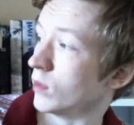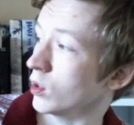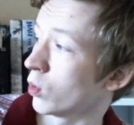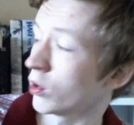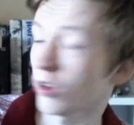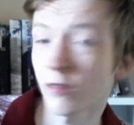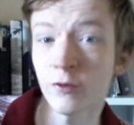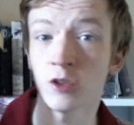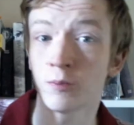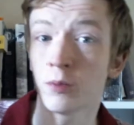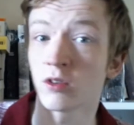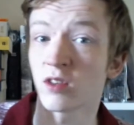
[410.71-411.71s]
One of the
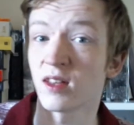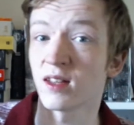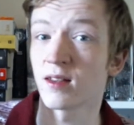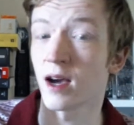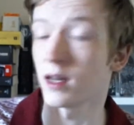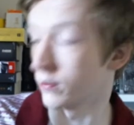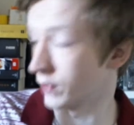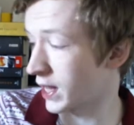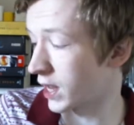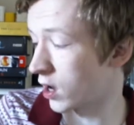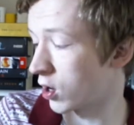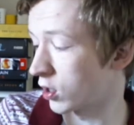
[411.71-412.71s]
first books of this kind of
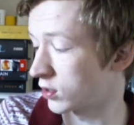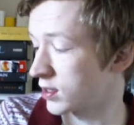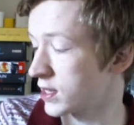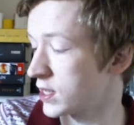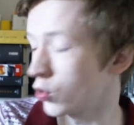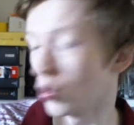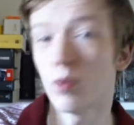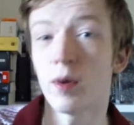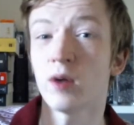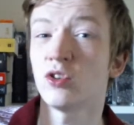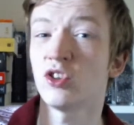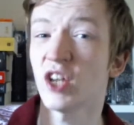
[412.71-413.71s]
light-hearted,
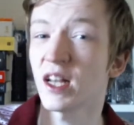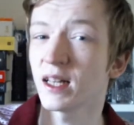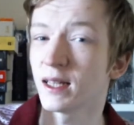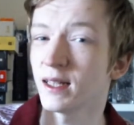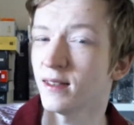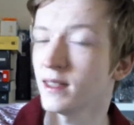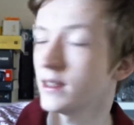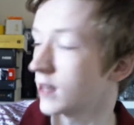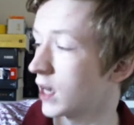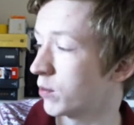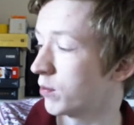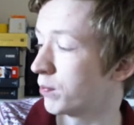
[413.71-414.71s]
almost chick-litty
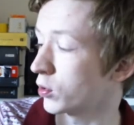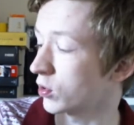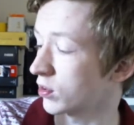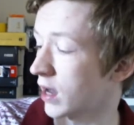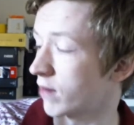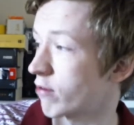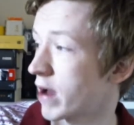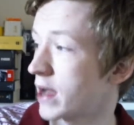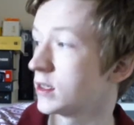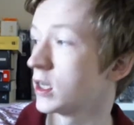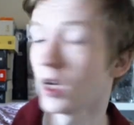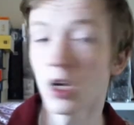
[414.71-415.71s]
type of books that I've
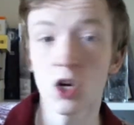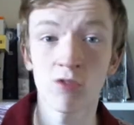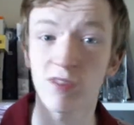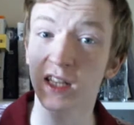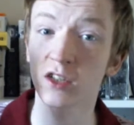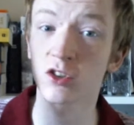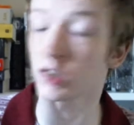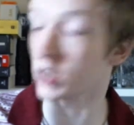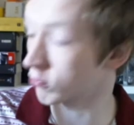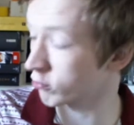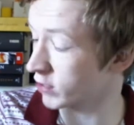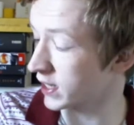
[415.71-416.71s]
read. Really enjoyed
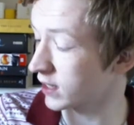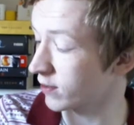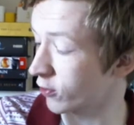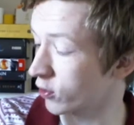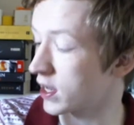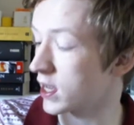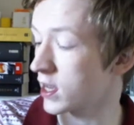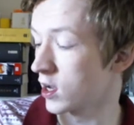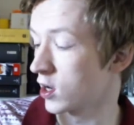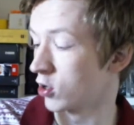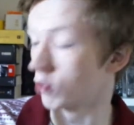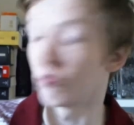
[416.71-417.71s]
it, really funny.
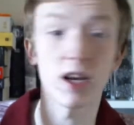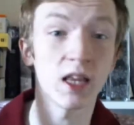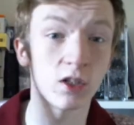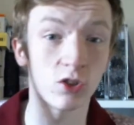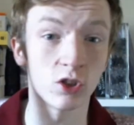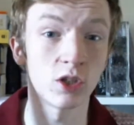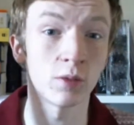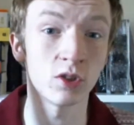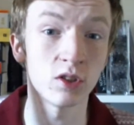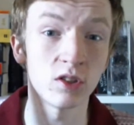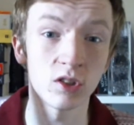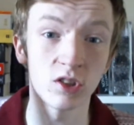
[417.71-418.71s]
Really enjoyed the
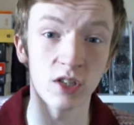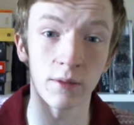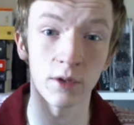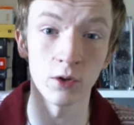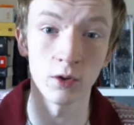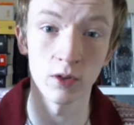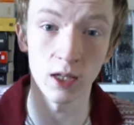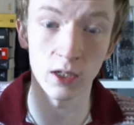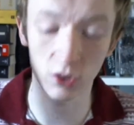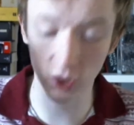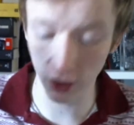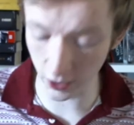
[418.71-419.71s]
opportunity to chat with the author
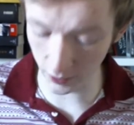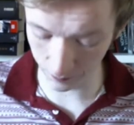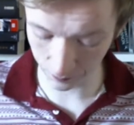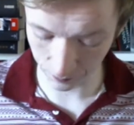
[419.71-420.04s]
last year.